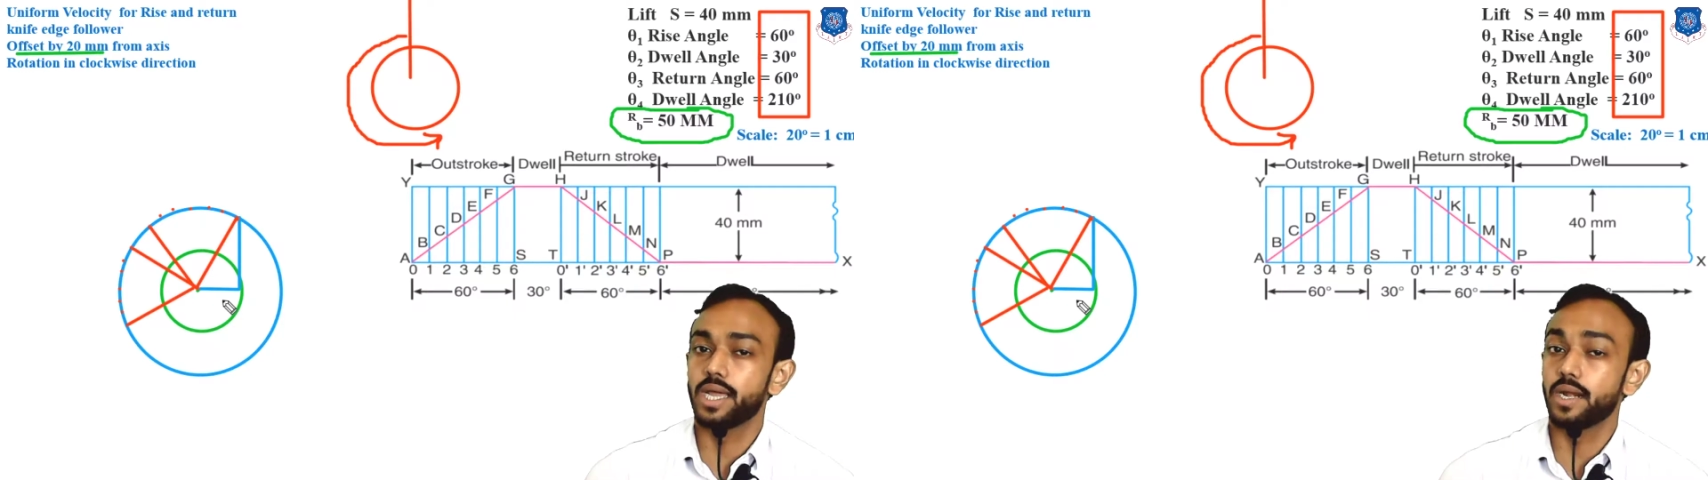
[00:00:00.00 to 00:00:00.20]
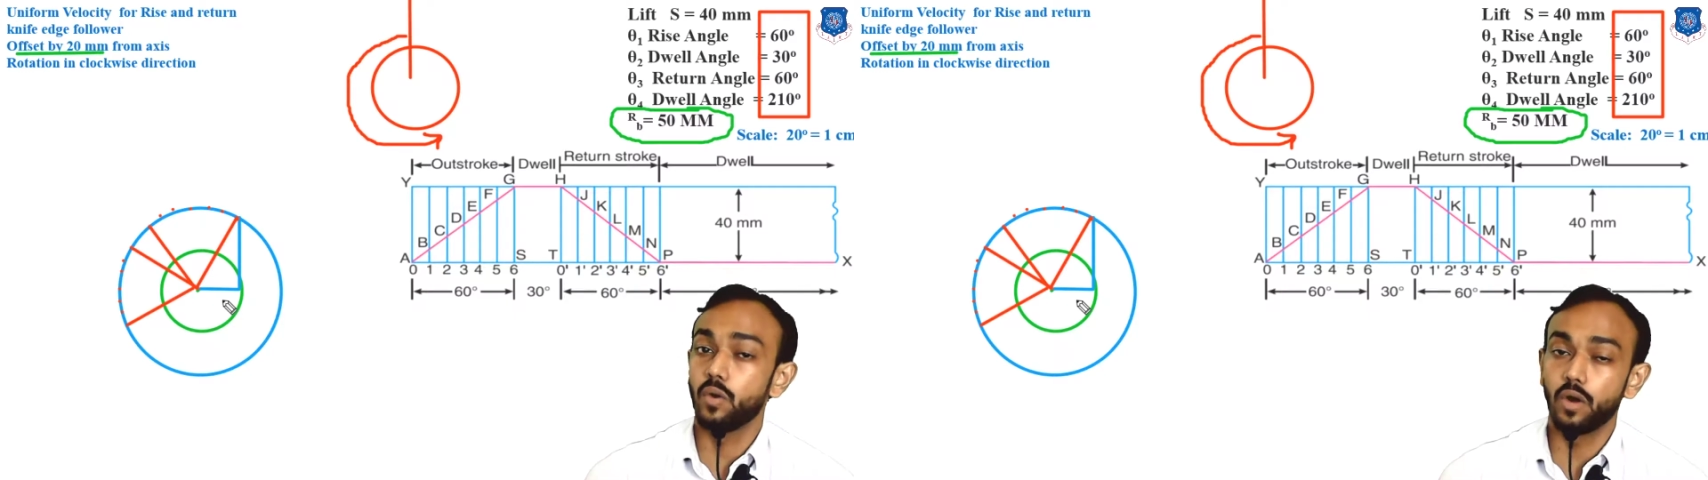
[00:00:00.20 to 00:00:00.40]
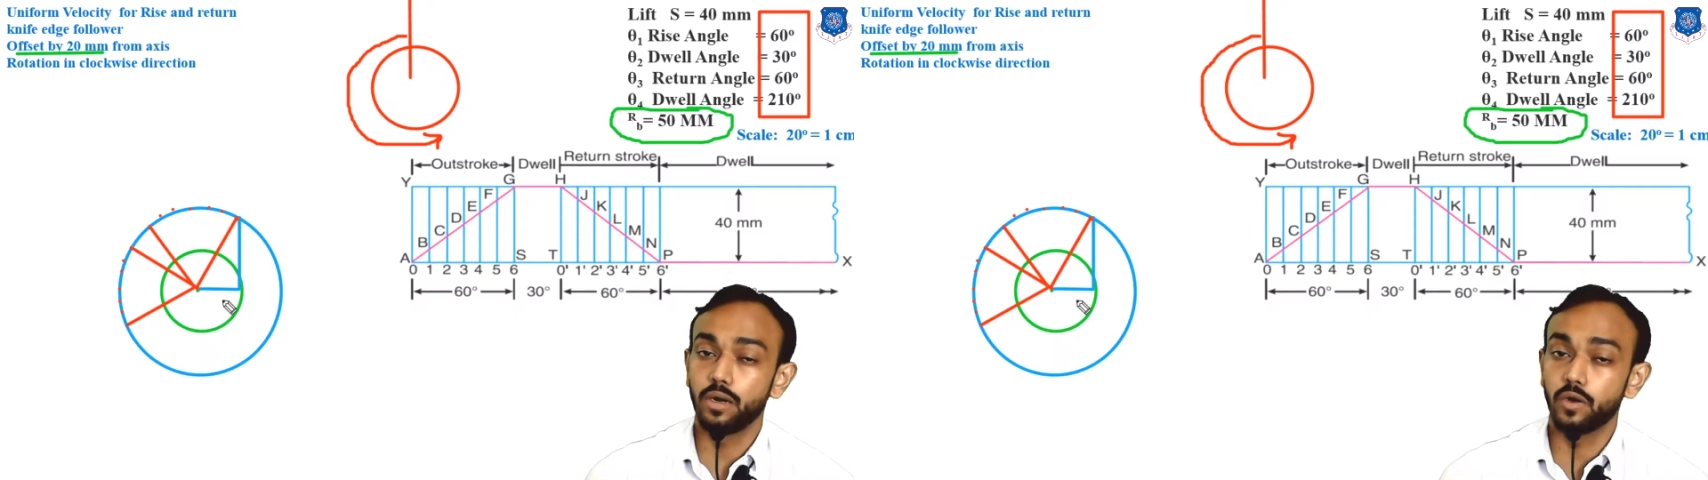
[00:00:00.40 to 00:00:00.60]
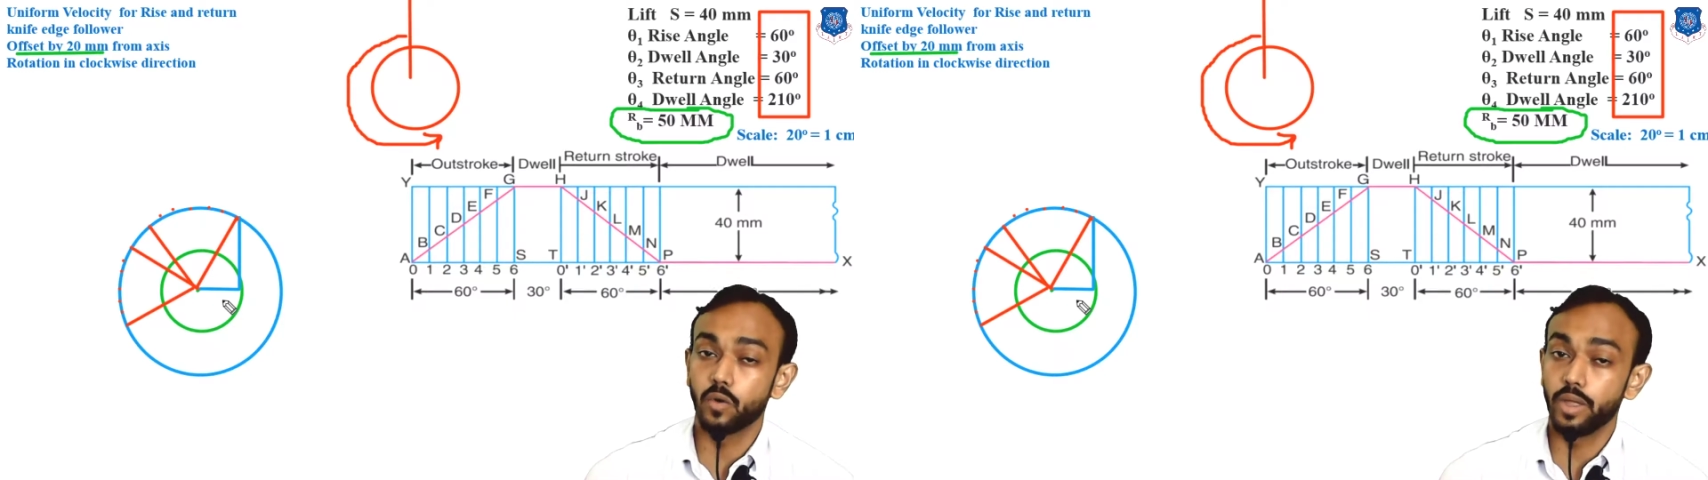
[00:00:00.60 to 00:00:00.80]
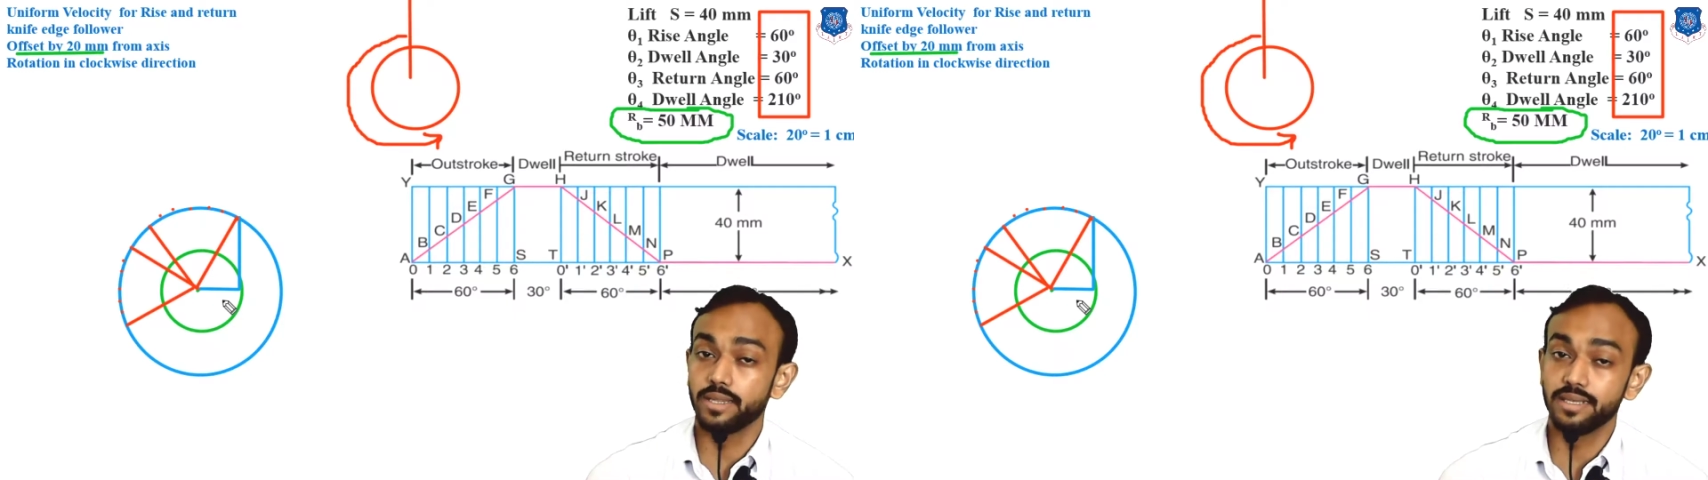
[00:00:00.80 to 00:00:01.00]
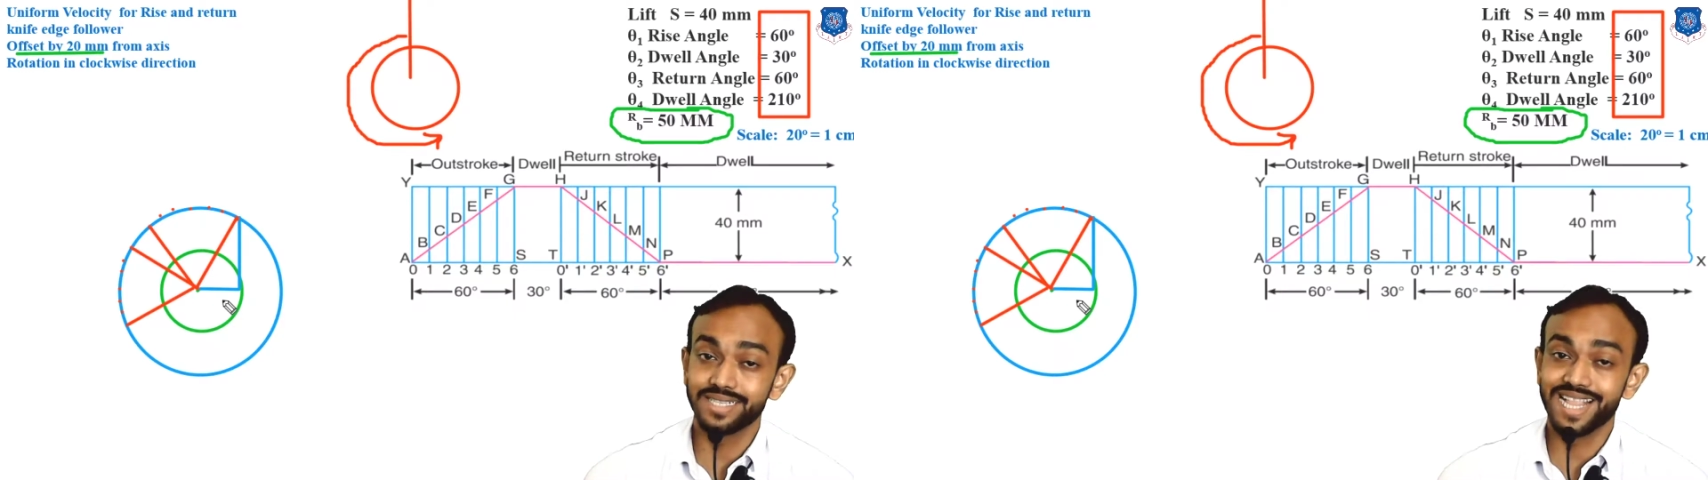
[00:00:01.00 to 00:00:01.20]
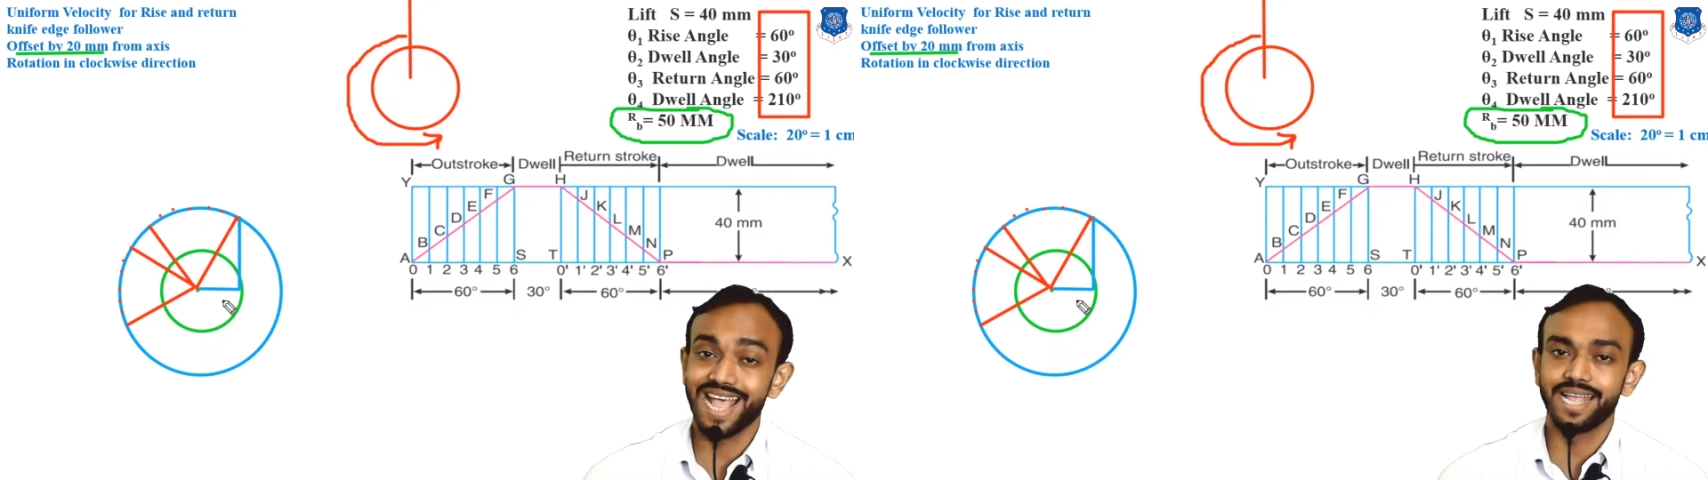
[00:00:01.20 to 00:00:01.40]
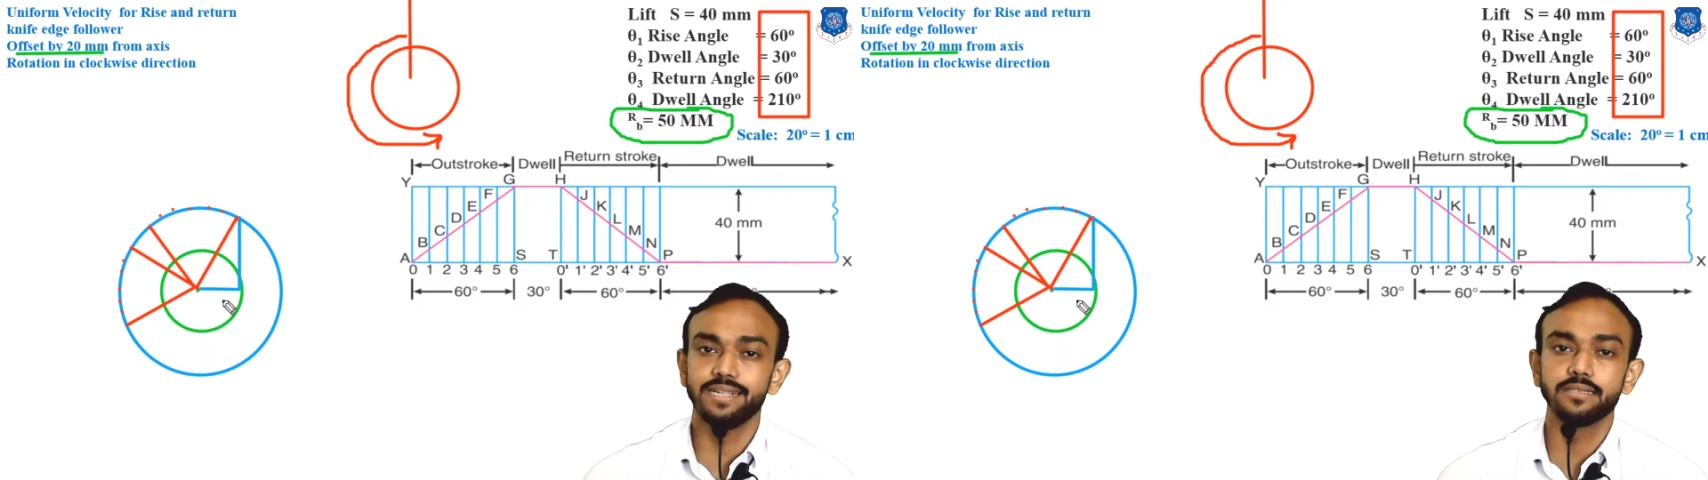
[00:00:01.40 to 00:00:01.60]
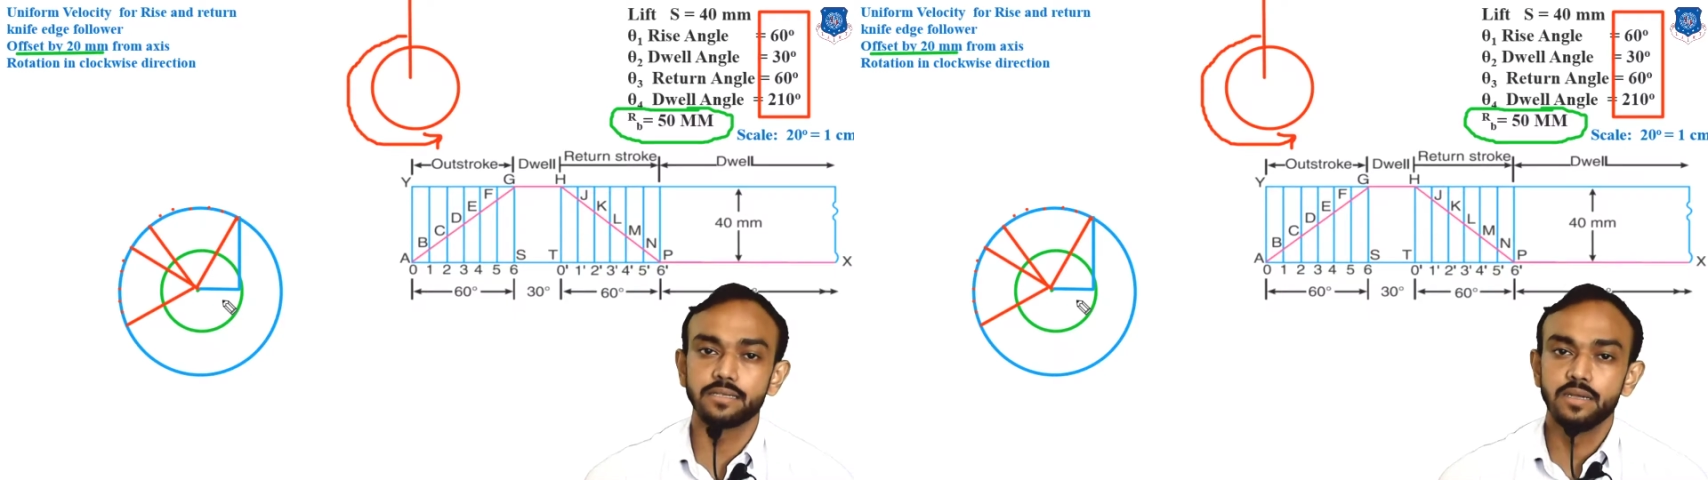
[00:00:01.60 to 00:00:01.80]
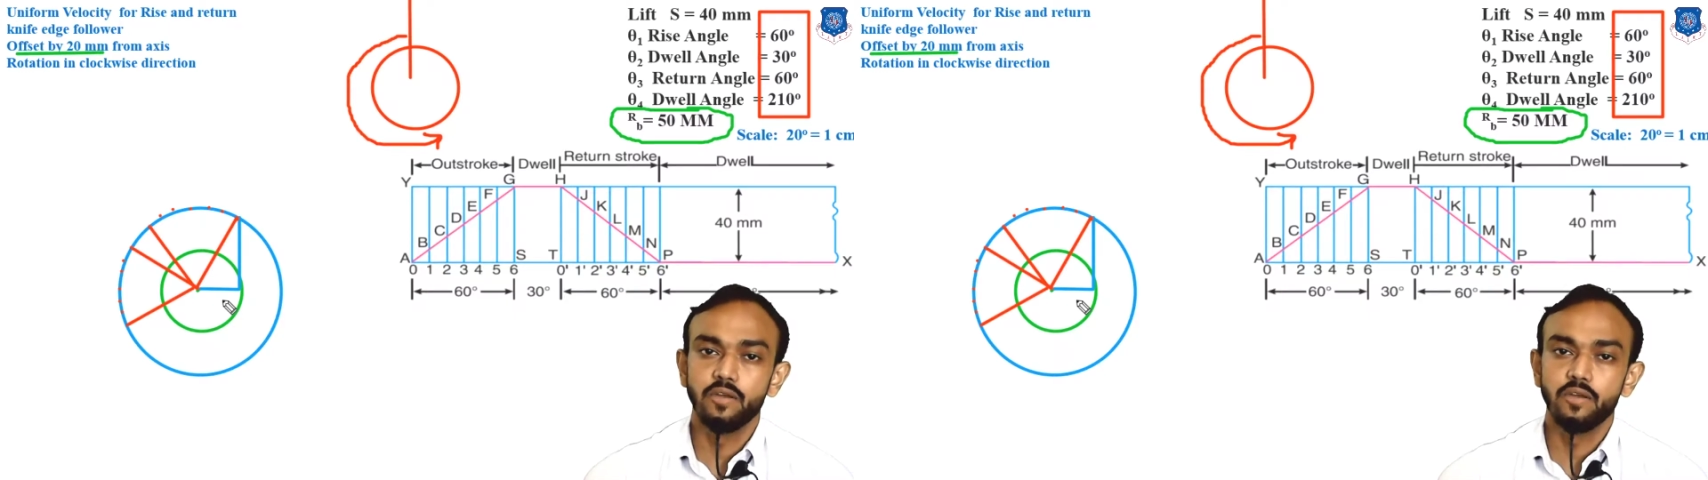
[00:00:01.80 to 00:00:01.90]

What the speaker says: are not drawing these lines